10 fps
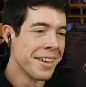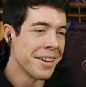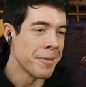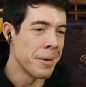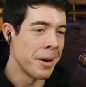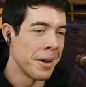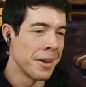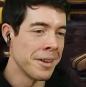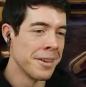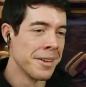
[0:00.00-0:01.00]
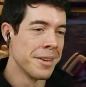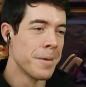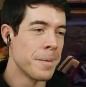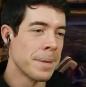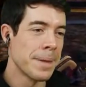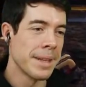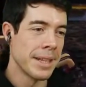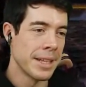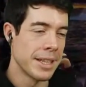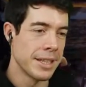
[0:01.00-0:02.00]
Come on.
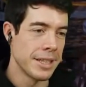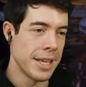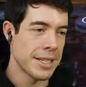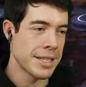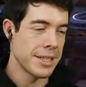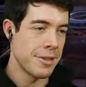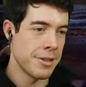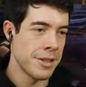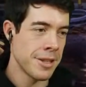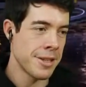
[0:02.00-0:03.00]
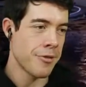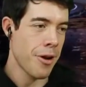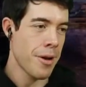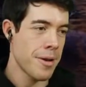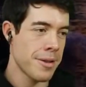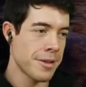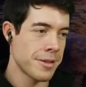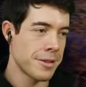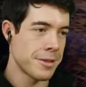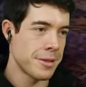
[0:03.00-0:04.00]
Yes, all under control.